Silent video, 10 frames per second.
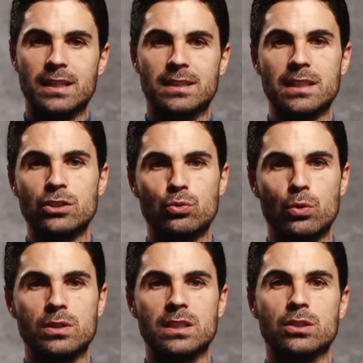And this
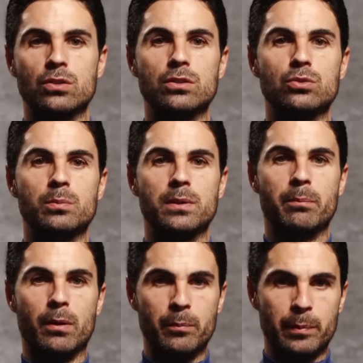road is going to be
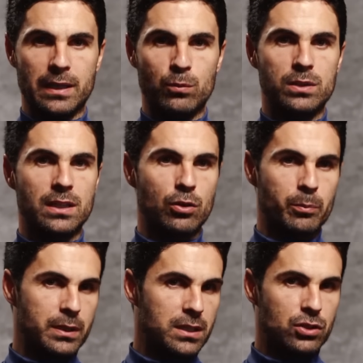bumpy. And with the
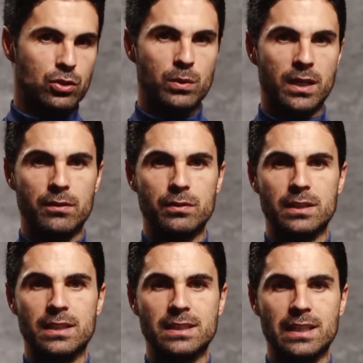competition we have
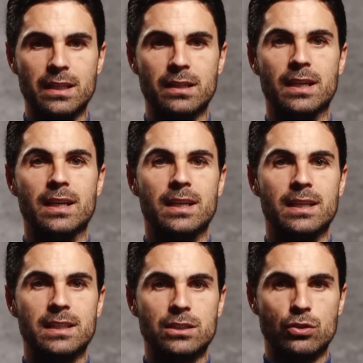in this league,
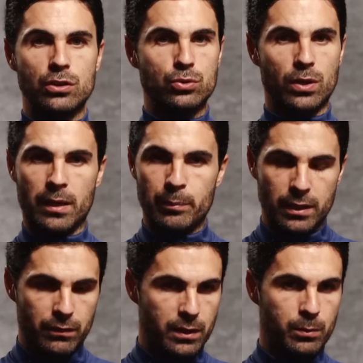is going to happen.
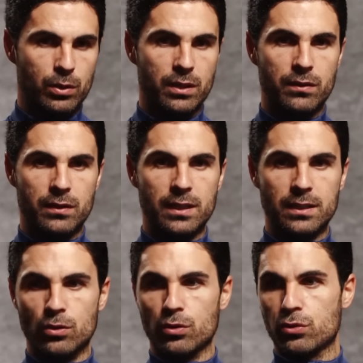If everybody
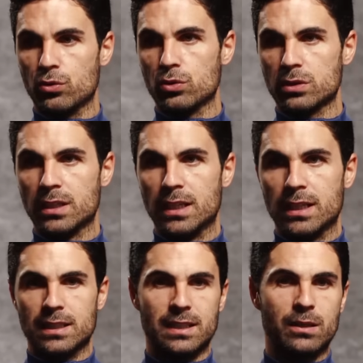think or thought
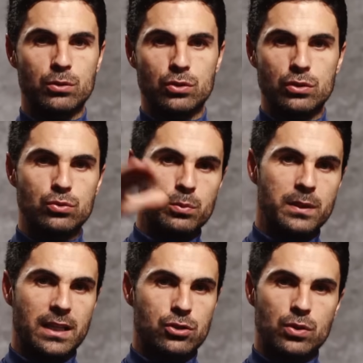that that was going to
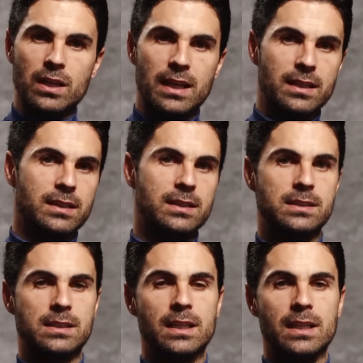be a trend like
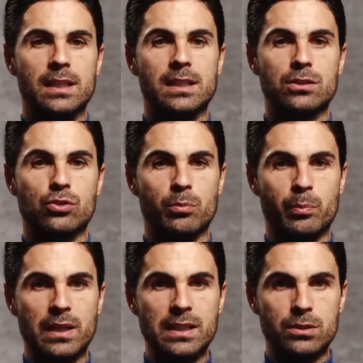this, is
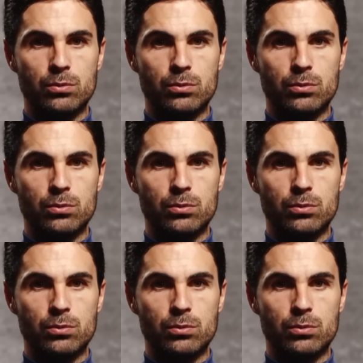completely